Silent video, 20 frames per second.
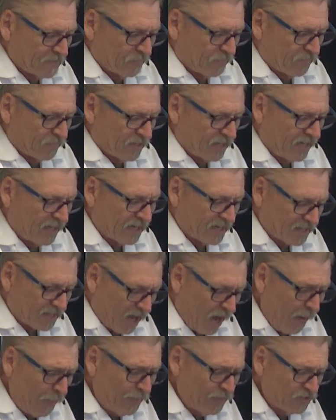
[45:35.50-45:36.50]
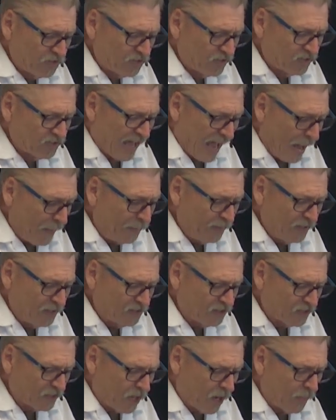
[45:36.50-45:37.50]
it encompasses, happiness
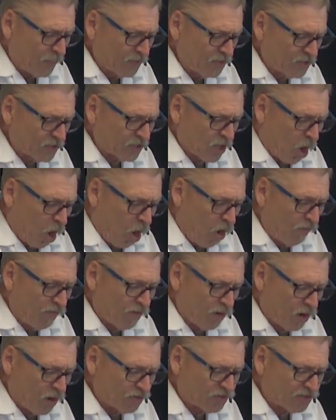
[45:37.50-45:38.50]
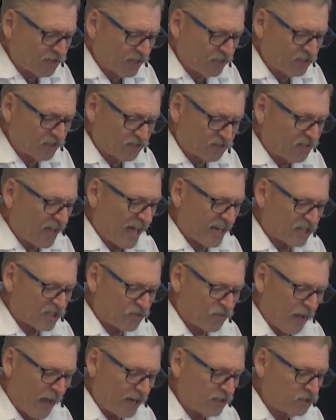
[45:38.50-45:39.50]
encompasses an overall sense of
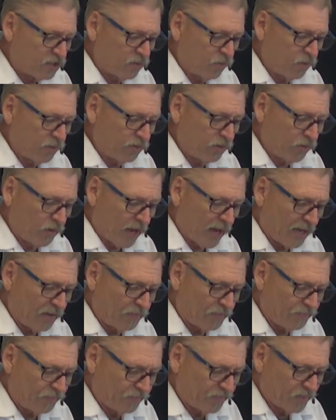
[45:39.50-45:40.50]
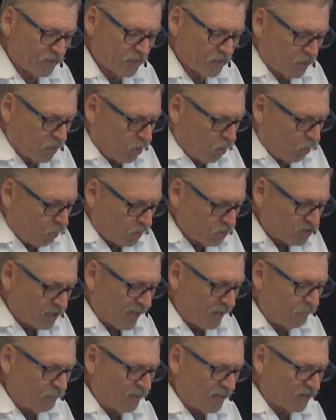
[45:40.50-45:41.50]
satisfaction with your life, which
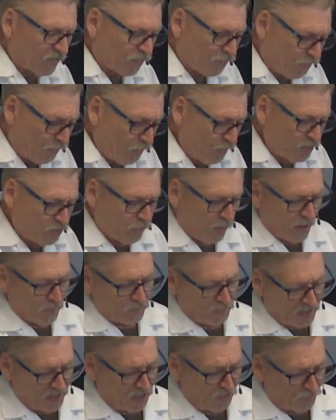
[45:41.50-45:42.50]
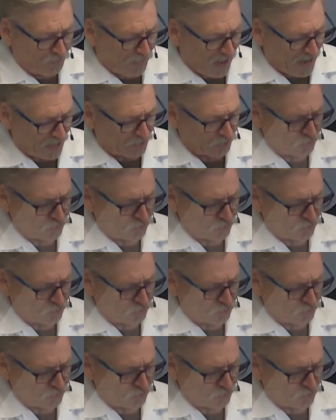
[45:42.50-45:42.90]
can be influenced by many factors,